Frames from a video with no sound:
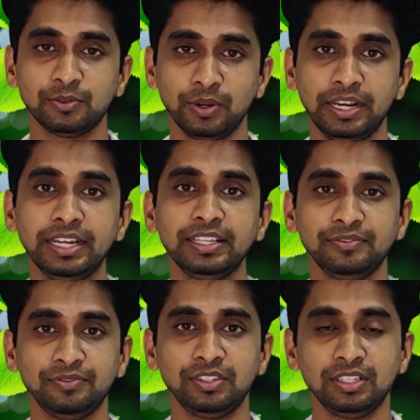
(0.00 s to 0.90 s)

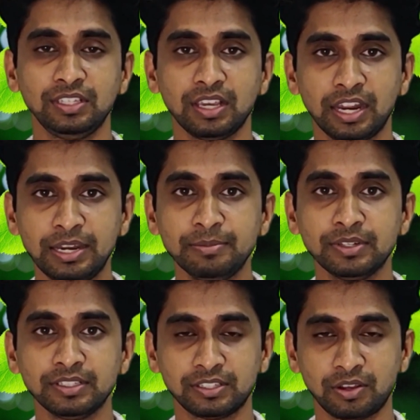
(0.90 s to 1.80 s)
only we
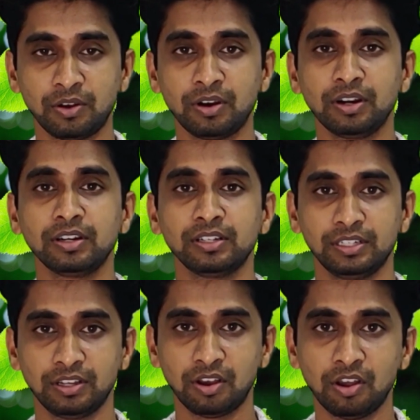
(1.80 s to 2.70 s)
animals are
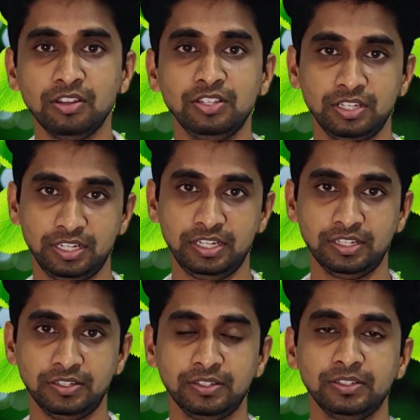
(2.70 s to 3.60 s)

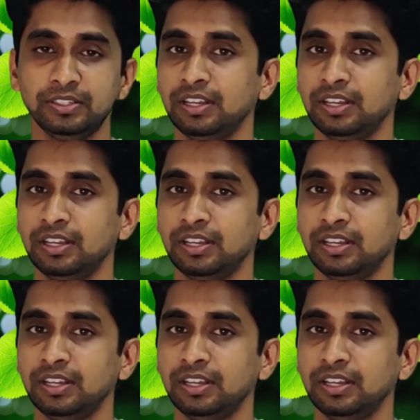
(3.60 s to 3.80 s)
originated.